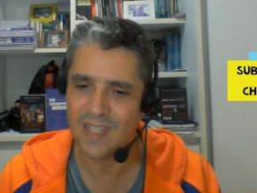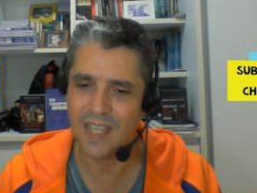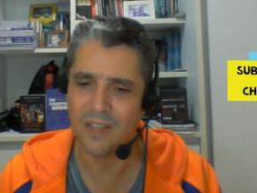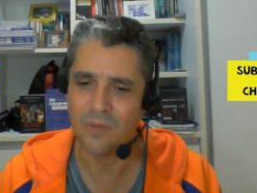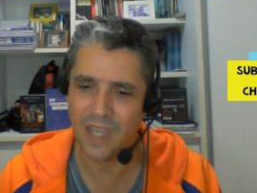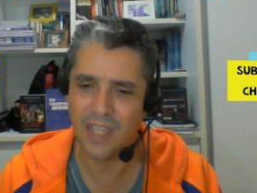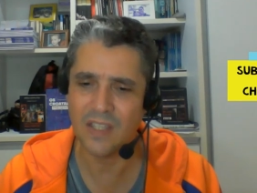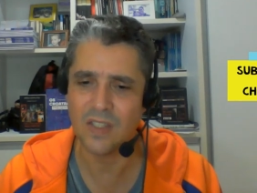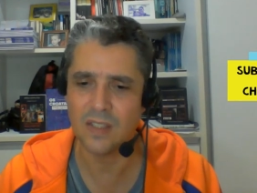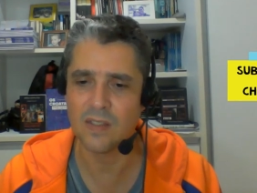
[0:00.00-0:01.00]

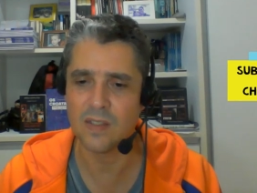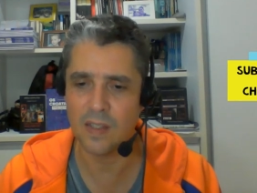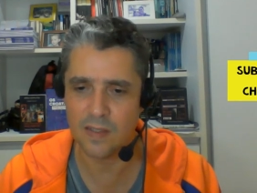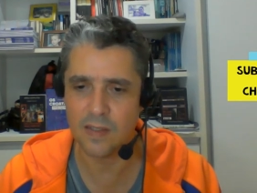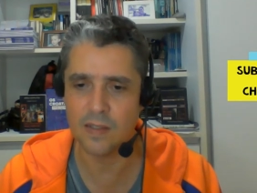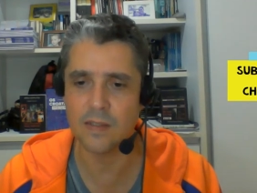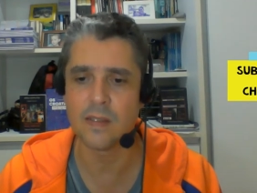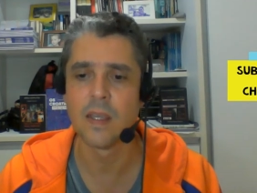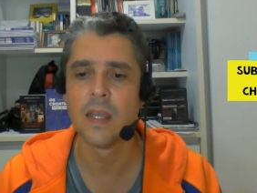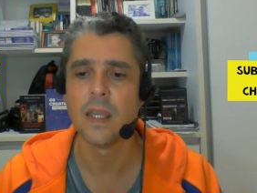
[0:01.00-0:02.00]
educating citizens
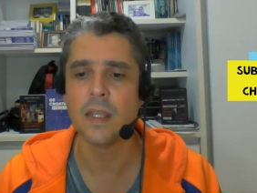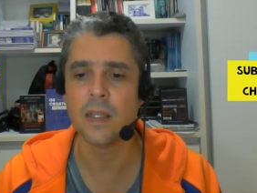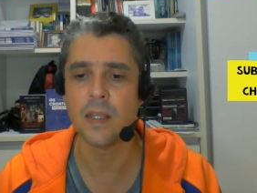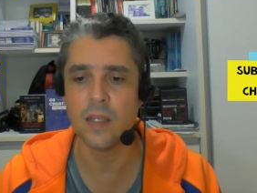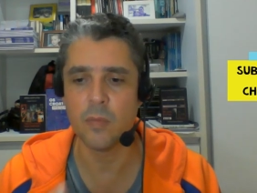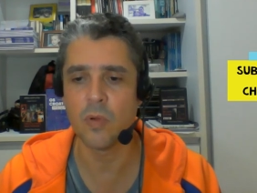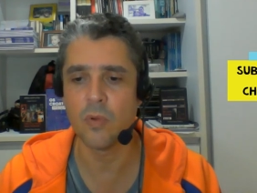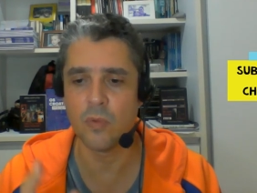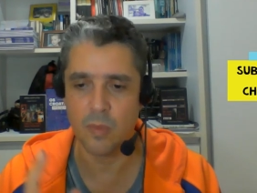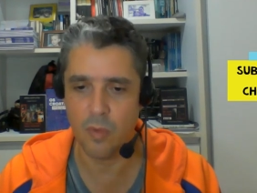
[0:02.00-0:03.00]
in a
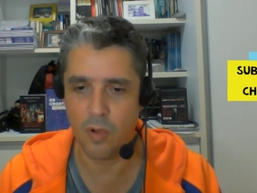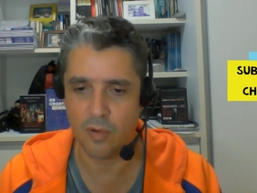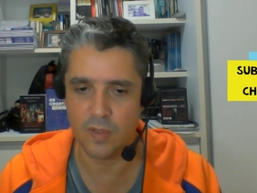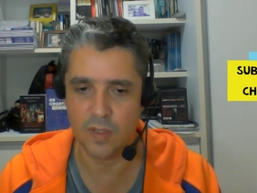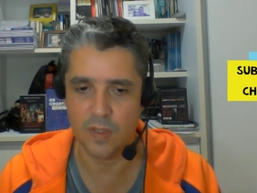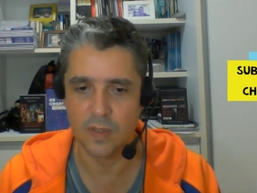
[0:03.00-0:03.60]
liberal democracy.